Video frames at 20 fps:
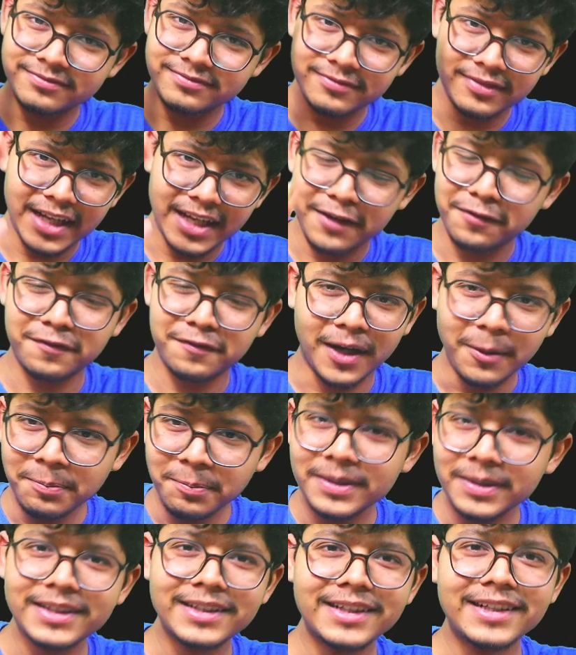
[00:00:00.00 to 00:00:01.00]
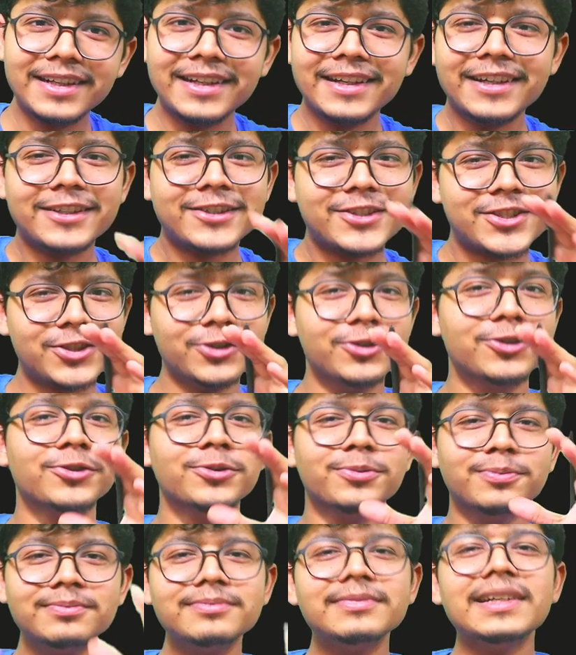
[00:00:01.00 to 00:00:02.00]
F up.
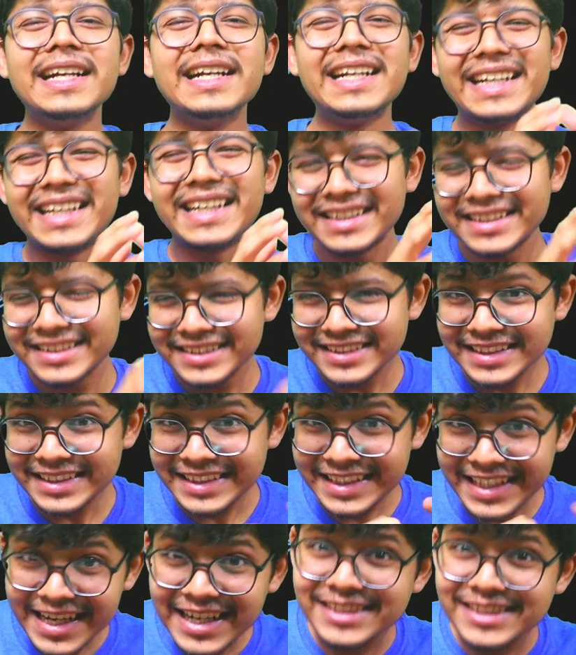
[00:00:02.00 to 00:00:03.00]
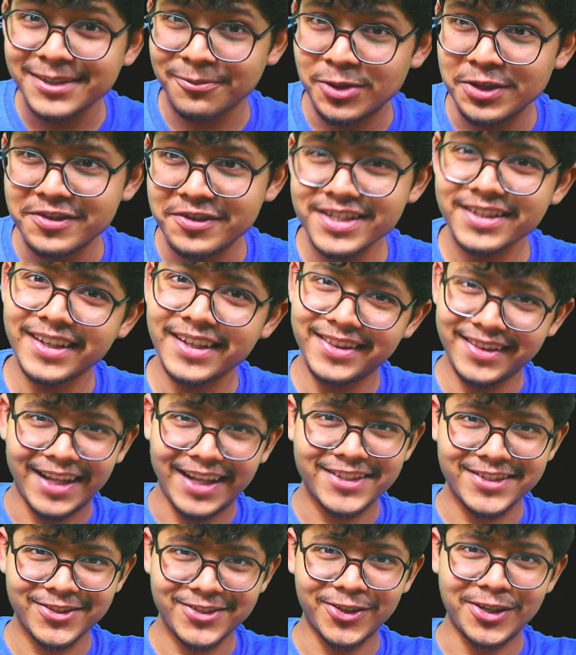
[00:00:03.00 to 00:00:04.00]
So it needs some motivation, and
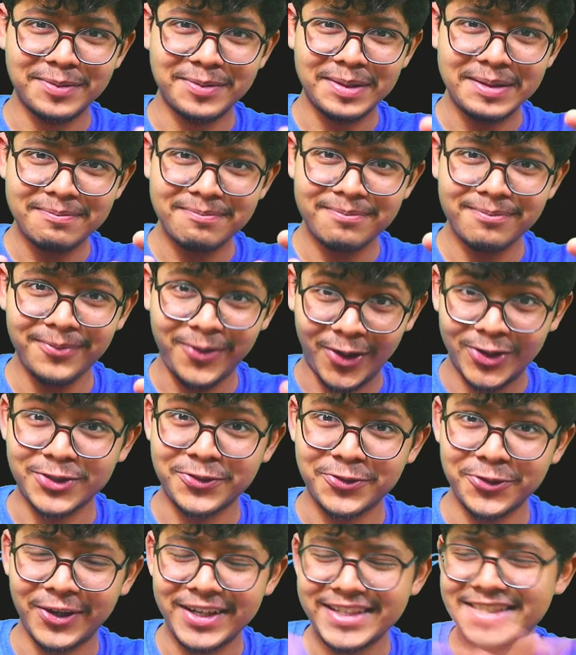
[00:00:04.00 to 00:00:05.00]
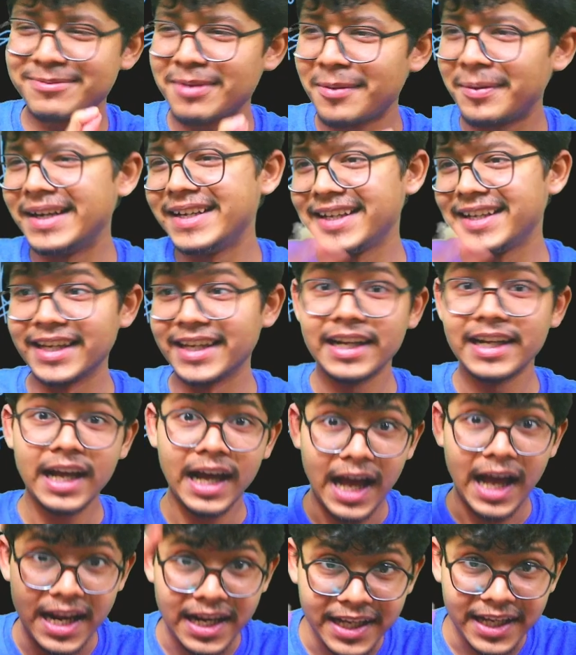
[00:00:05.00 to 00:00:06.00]
that's gonna be because of you guys. Bye-bye. Take care.
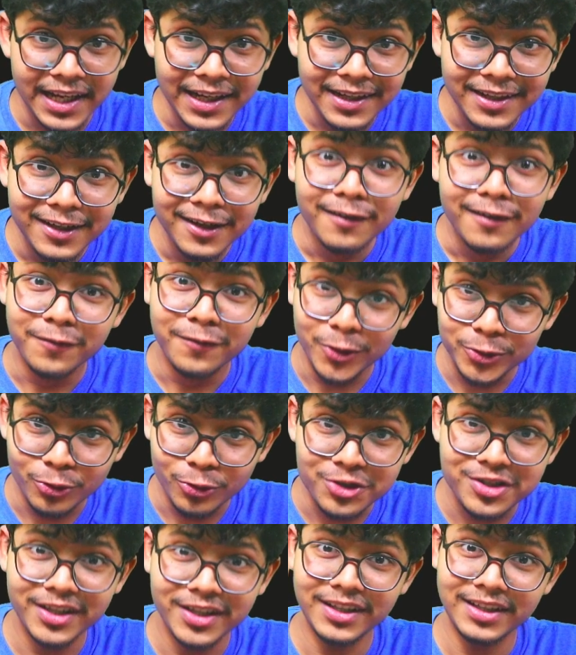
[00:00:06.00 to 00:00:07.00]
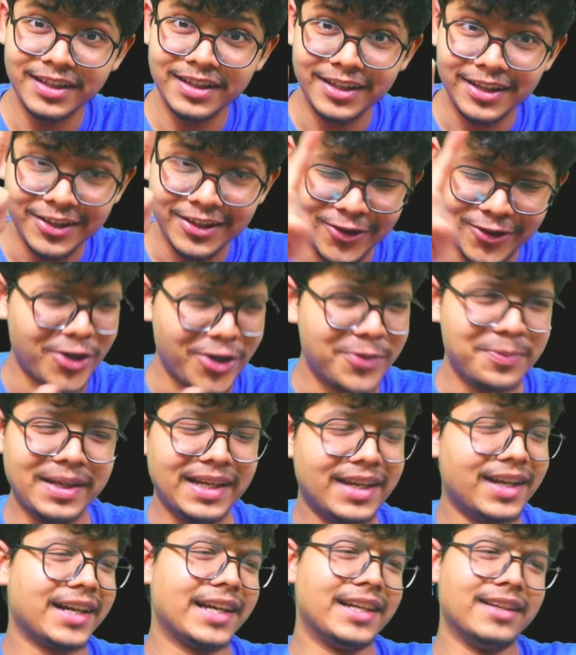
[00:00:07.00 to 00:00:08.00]
And again, fourth question gonna be
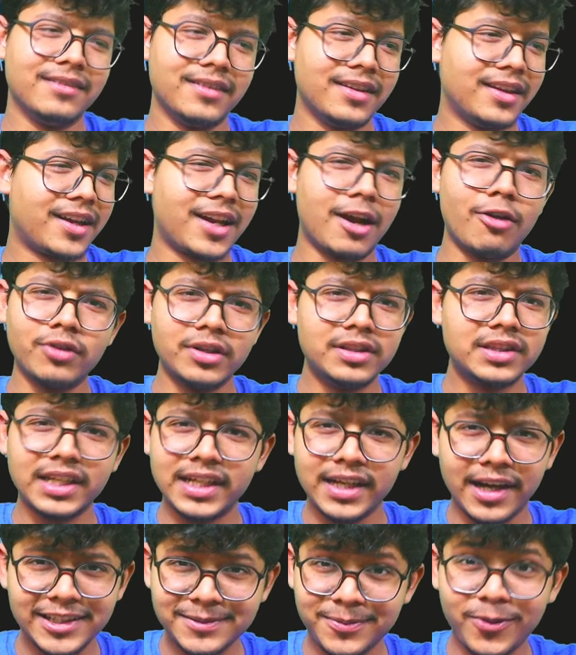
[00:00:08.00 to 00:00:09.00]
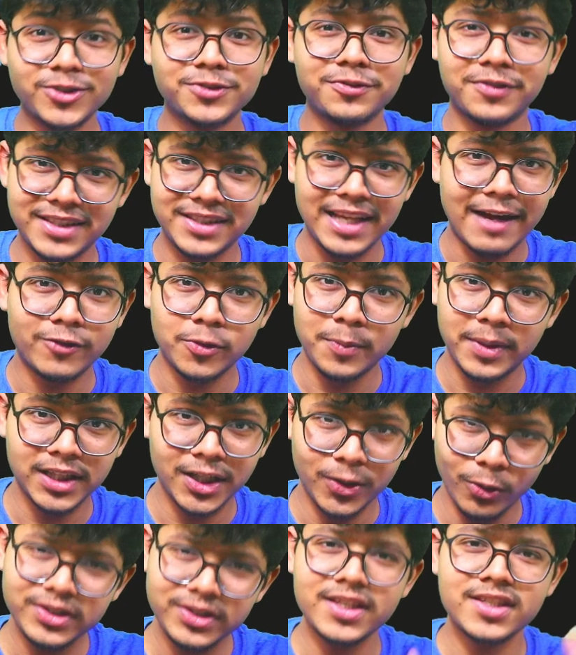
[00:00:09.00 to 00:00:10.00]
again around in 3 hours, because first I have to make the
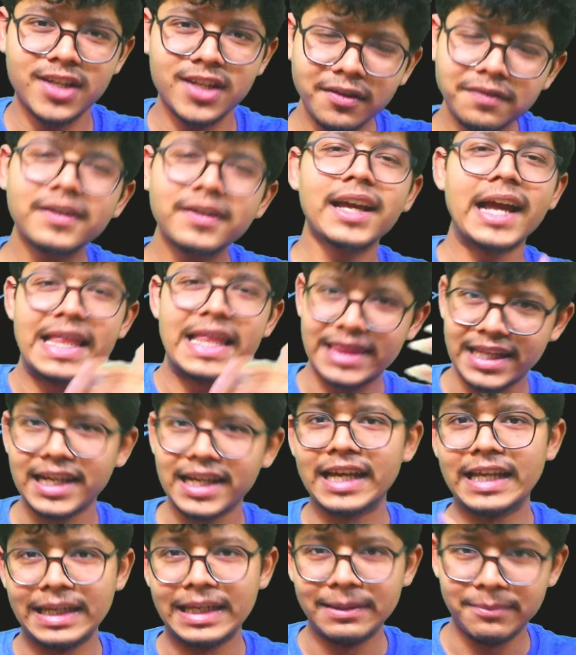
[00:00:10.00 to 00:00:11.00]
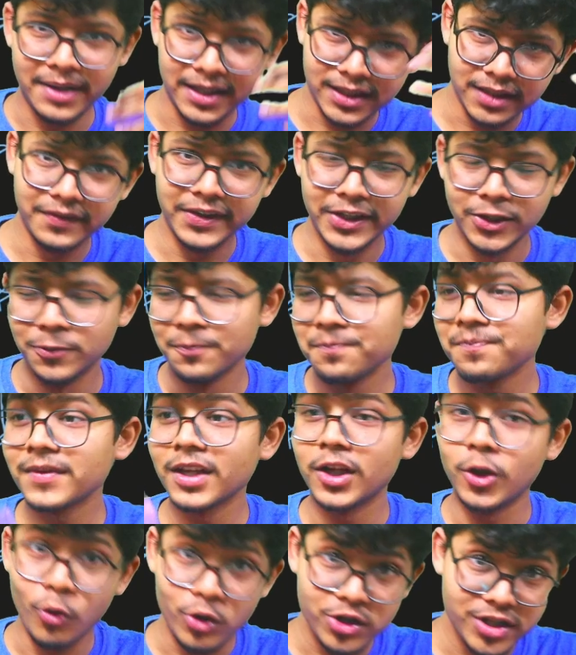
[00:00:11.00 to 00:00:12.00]
notes and stuff, and then I'll make the video.
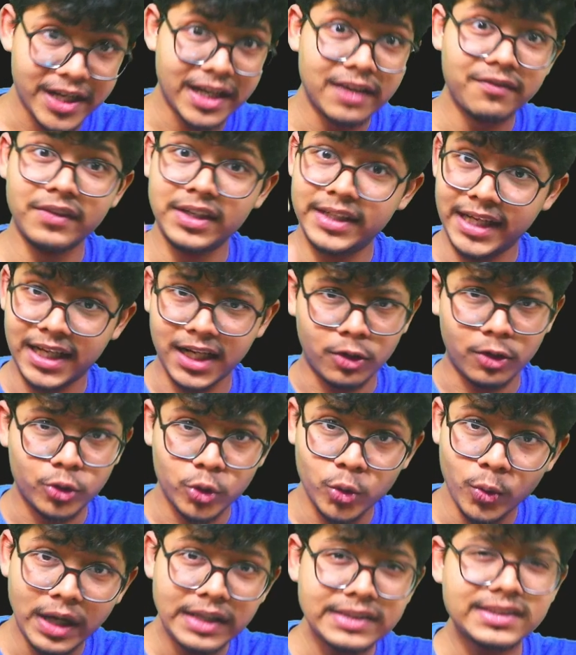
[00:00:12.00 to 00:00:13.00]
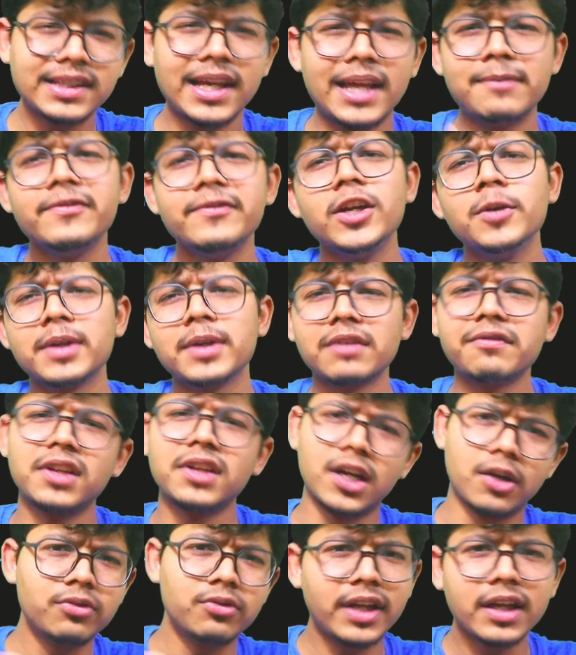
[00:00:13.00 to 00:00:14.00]
Notes taking will take around 2 hours, and video making will
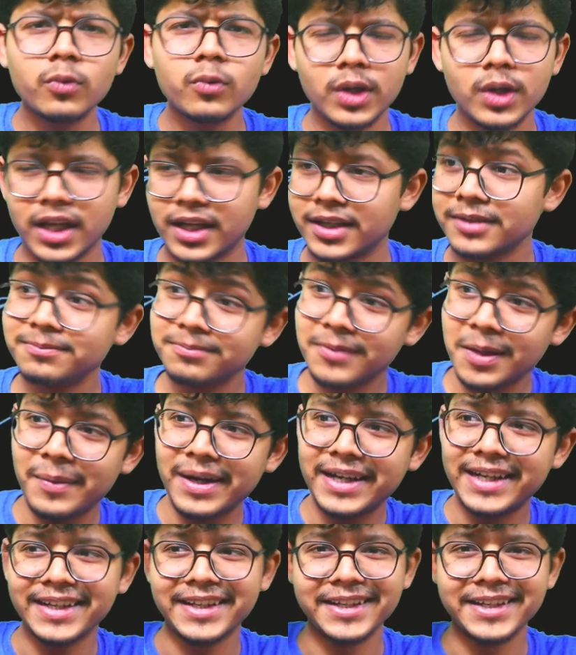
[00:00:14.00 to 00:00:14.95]
around take 1 hour. Bye-bye. Take care.